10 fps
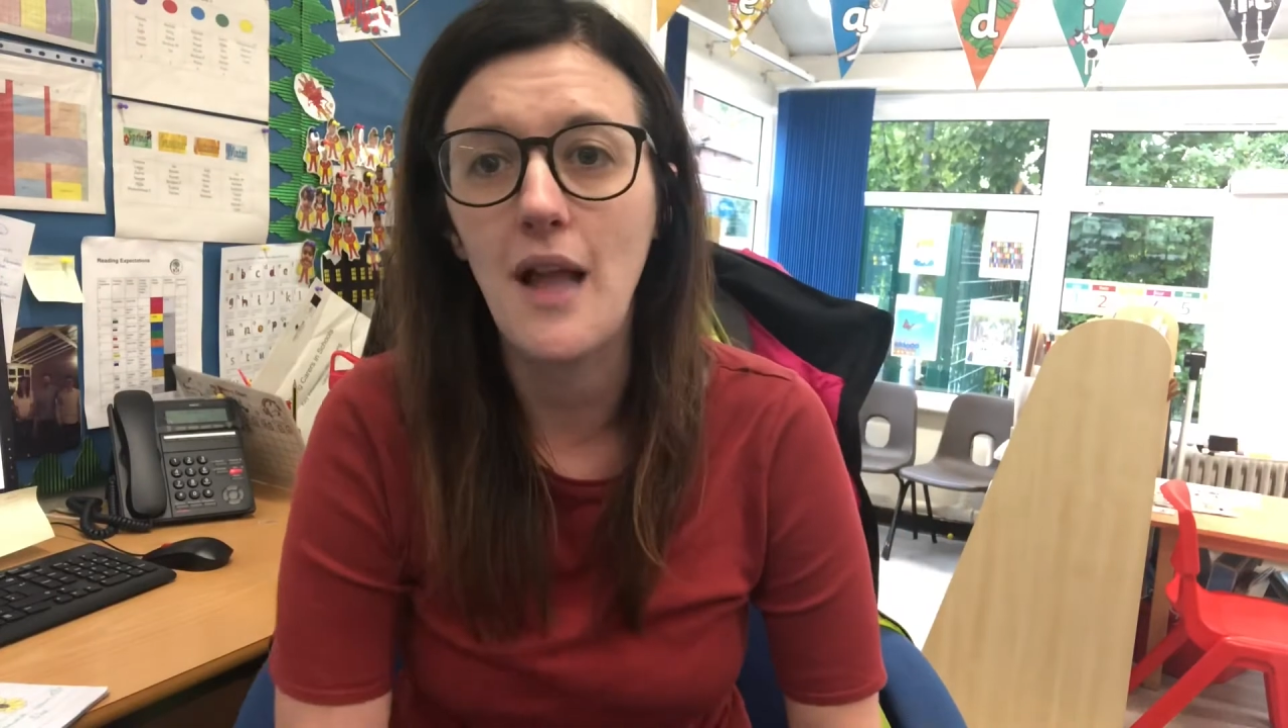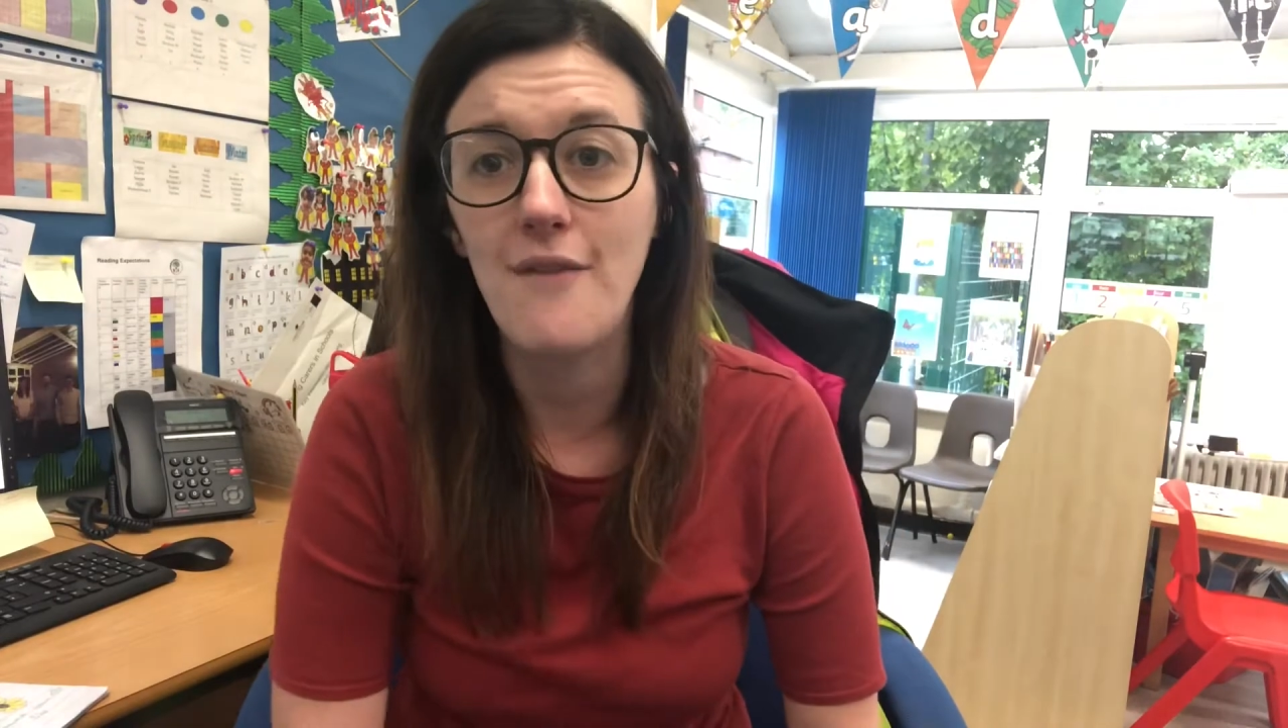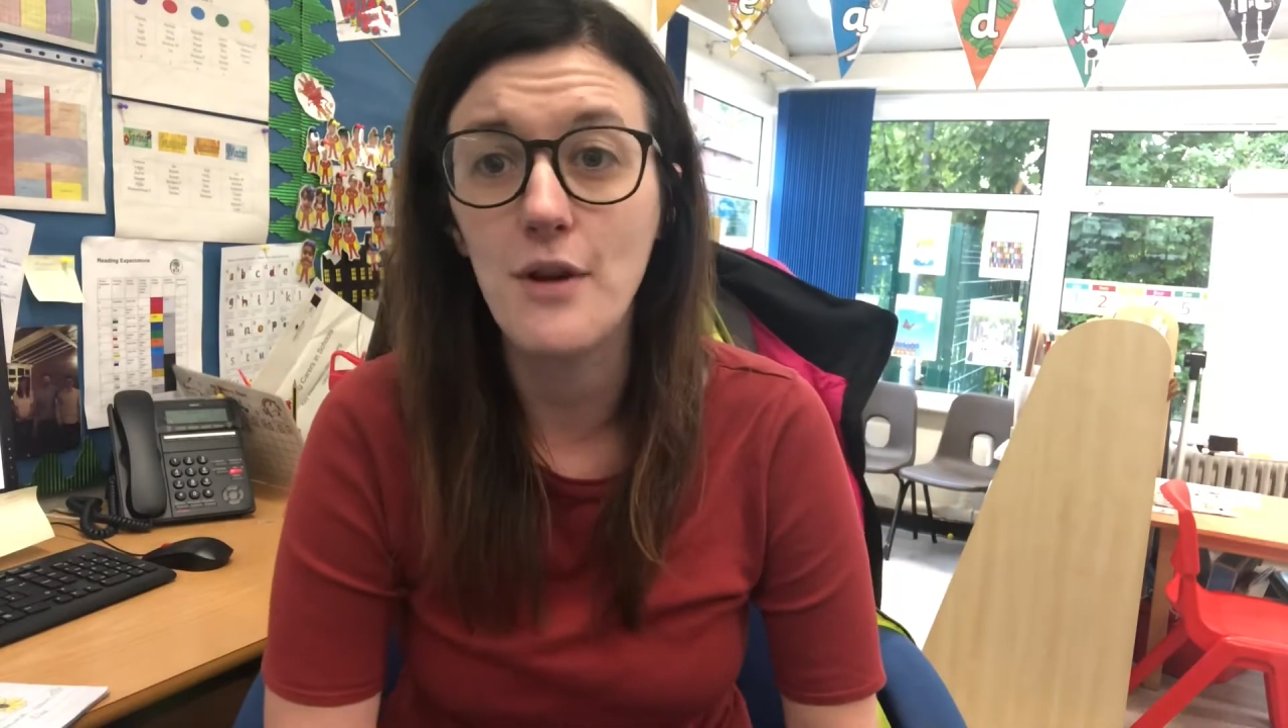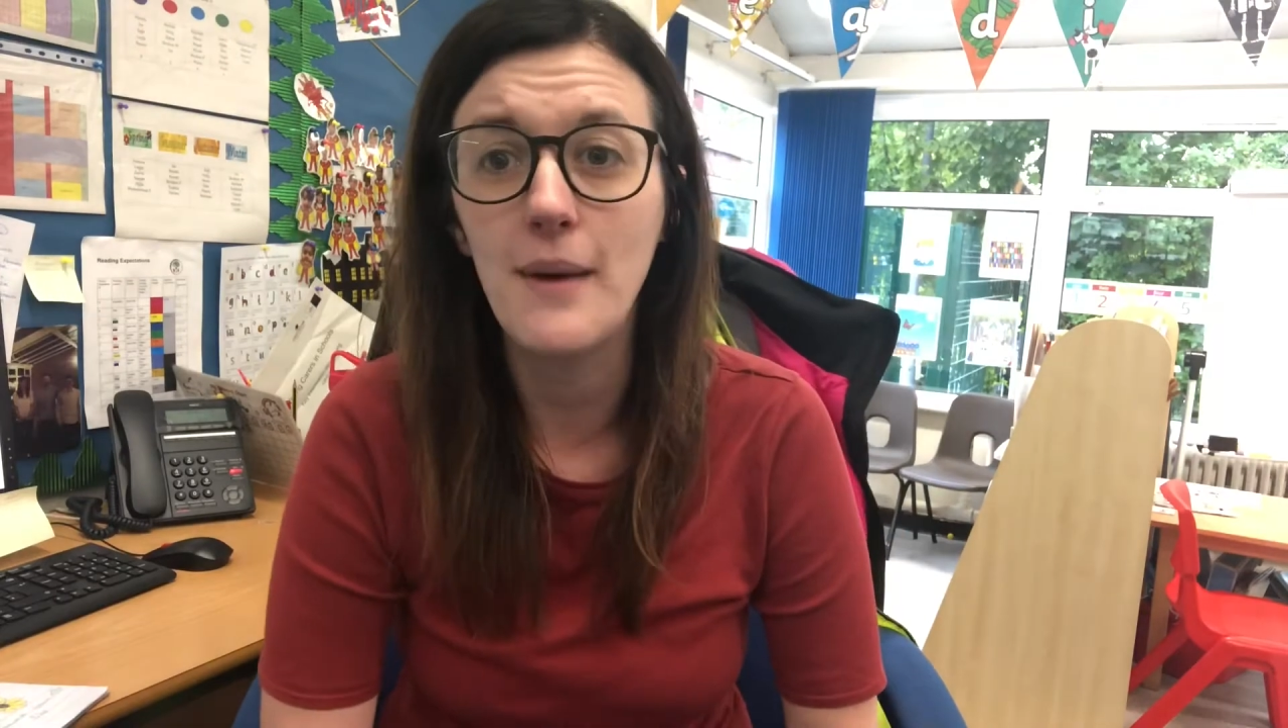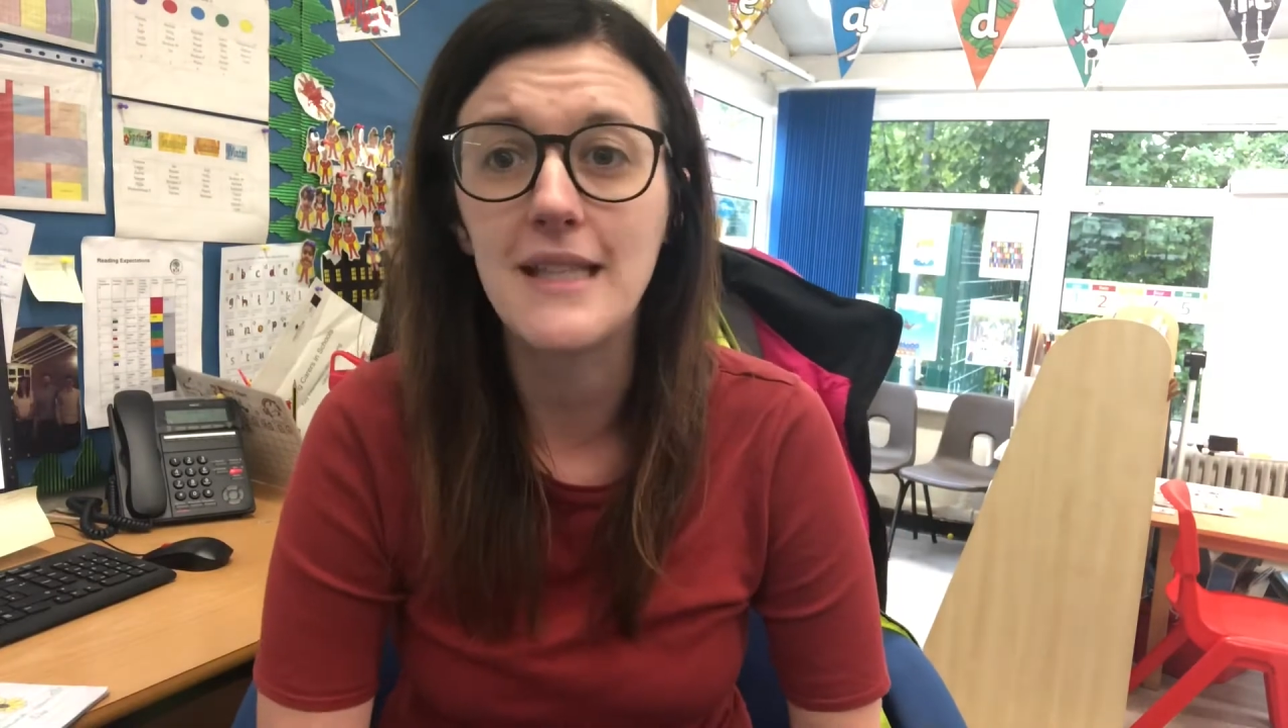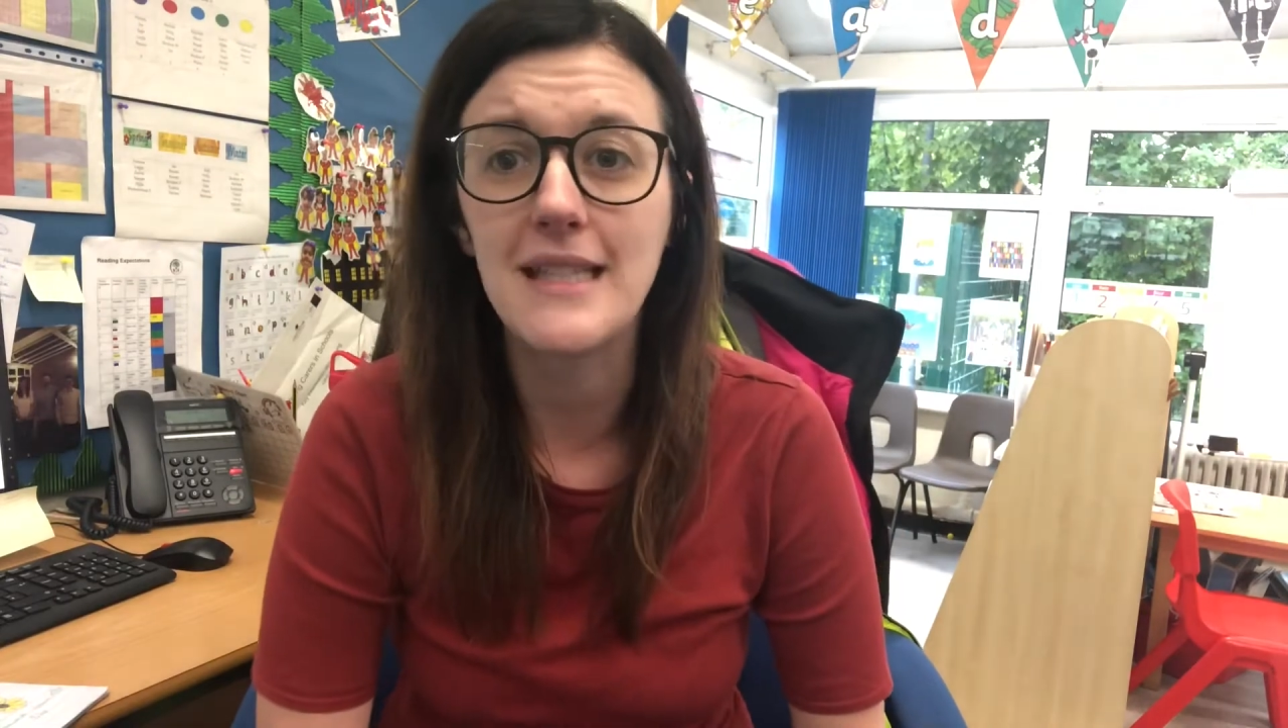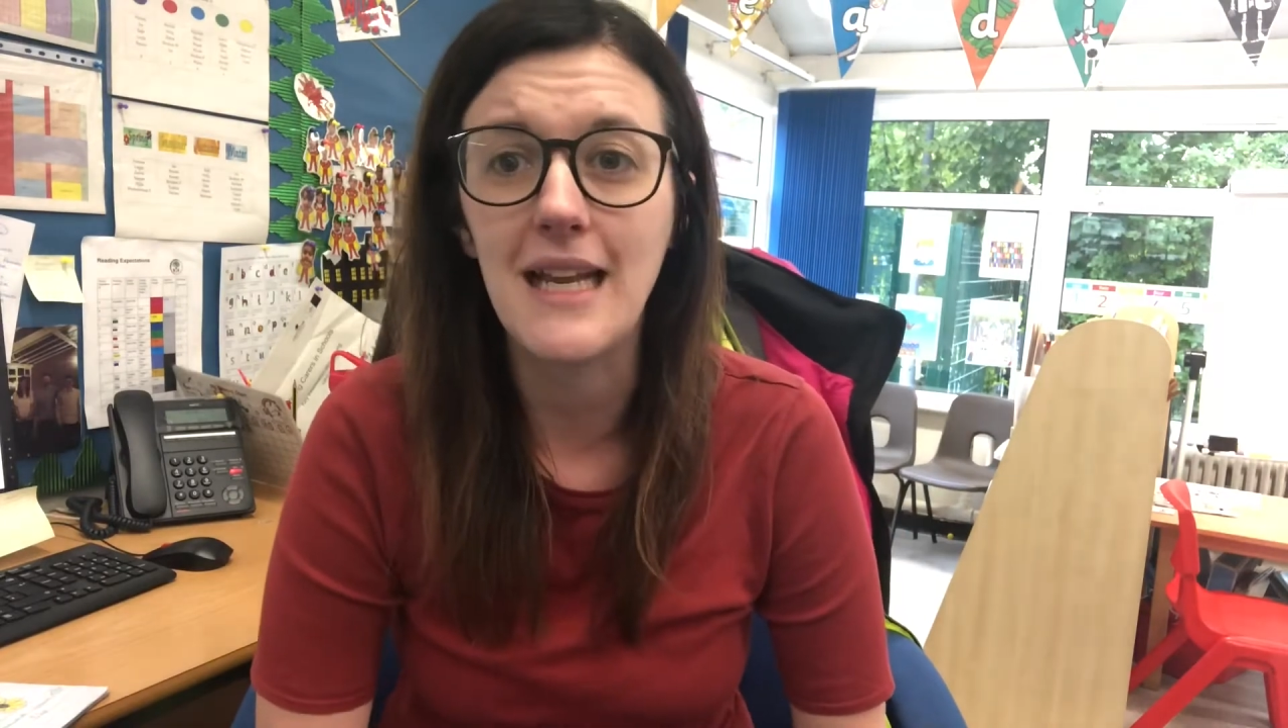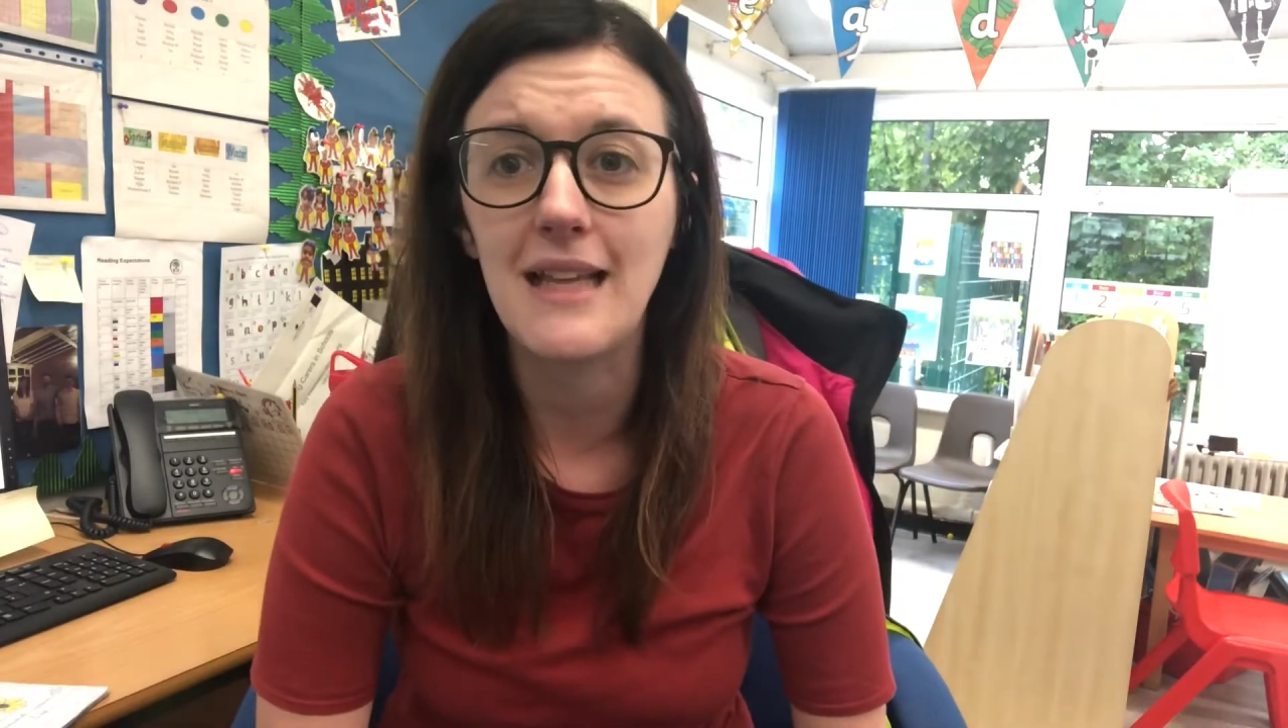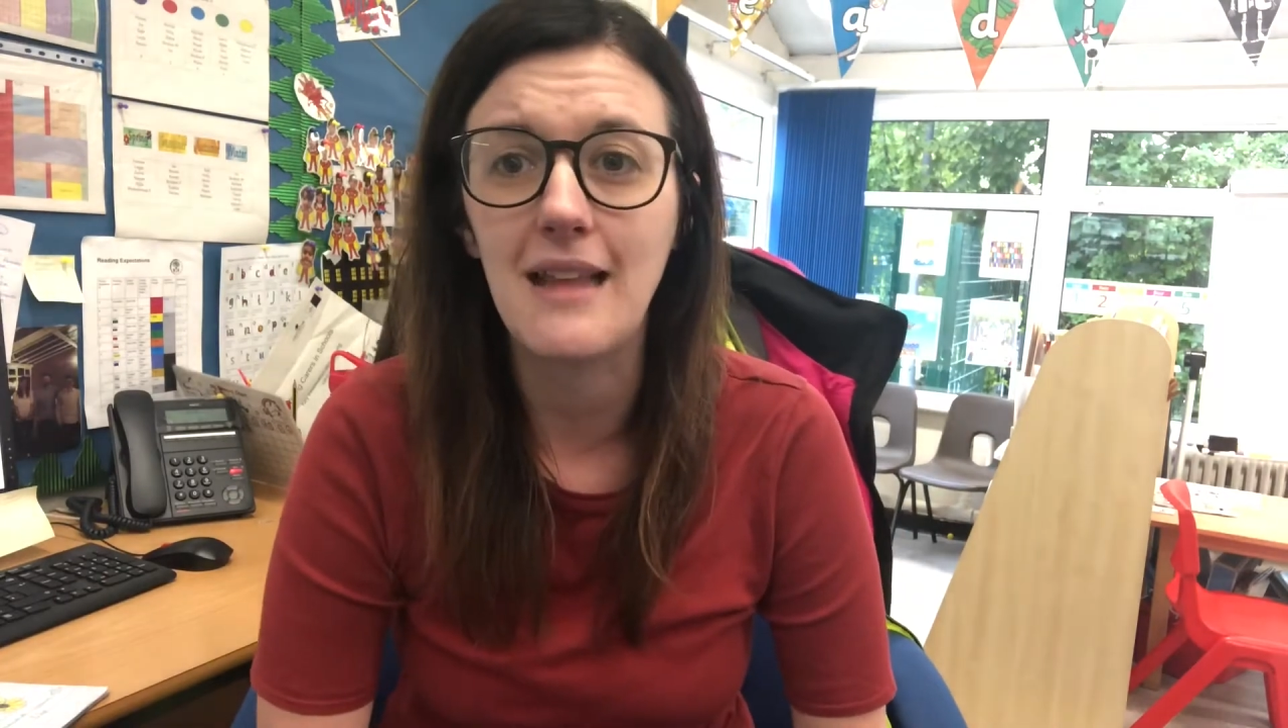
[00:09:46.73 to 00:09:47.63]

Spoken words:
every Wednesday in